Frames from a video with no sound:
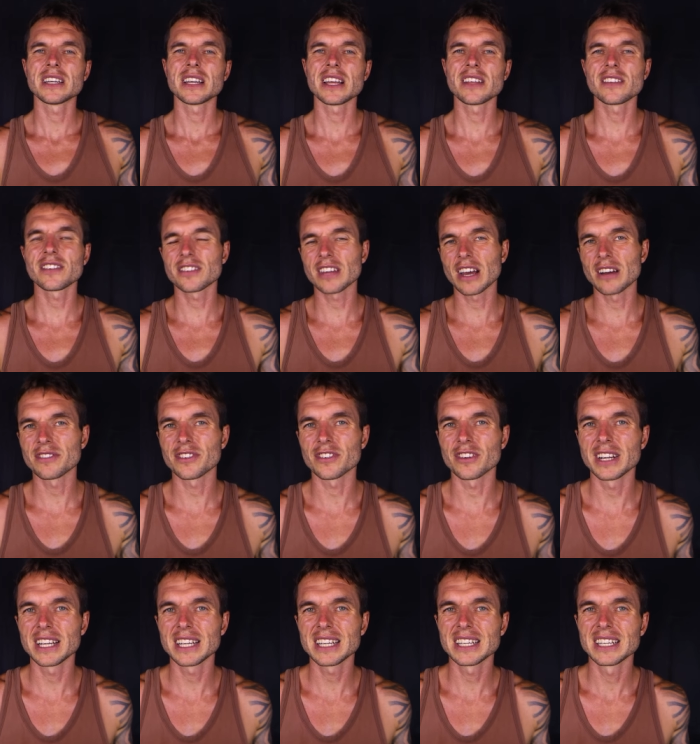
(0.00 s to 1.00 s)
is
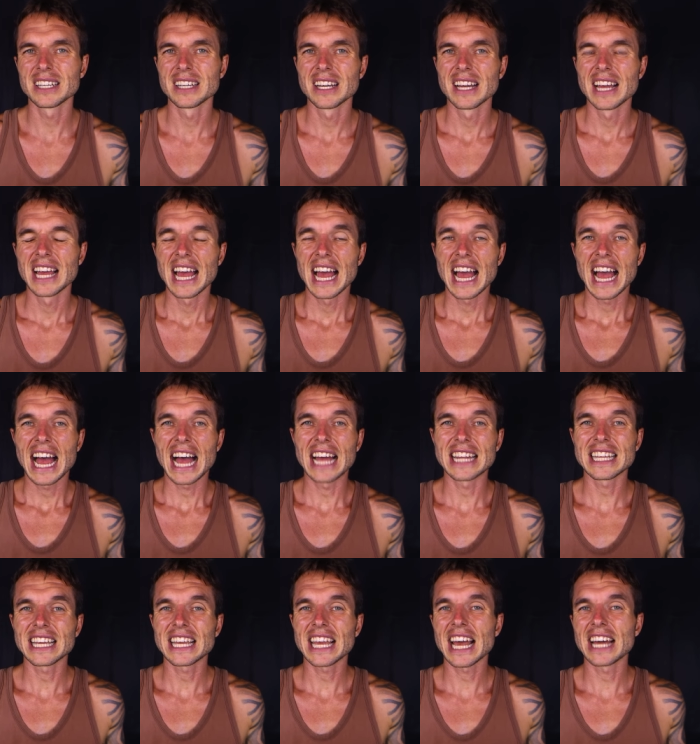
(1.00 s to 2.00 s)
suffering,
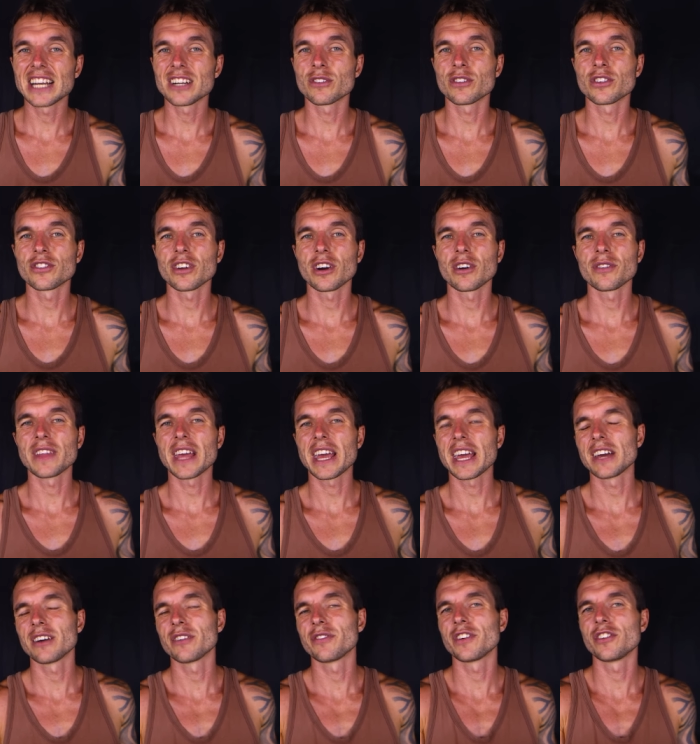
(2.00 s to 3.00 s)
and they cannot resolve their
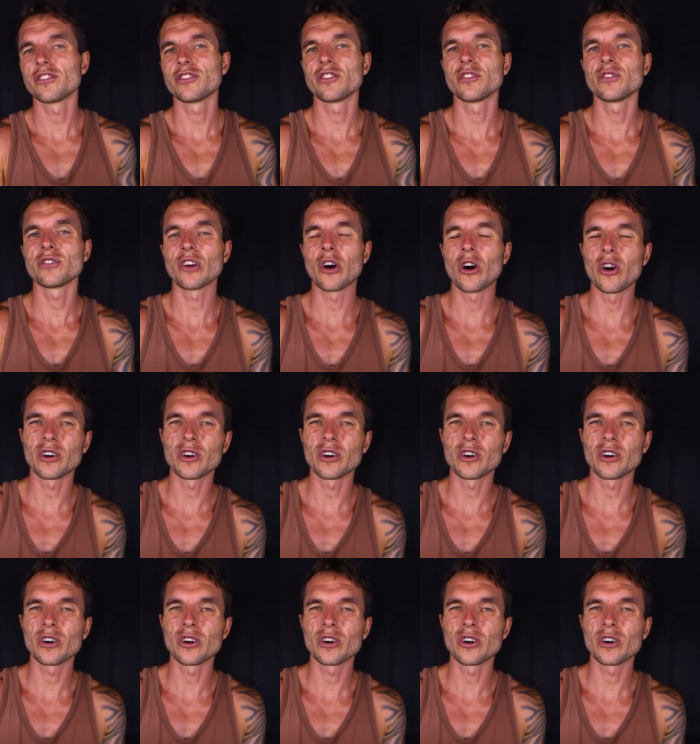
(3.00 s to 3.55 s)
health issues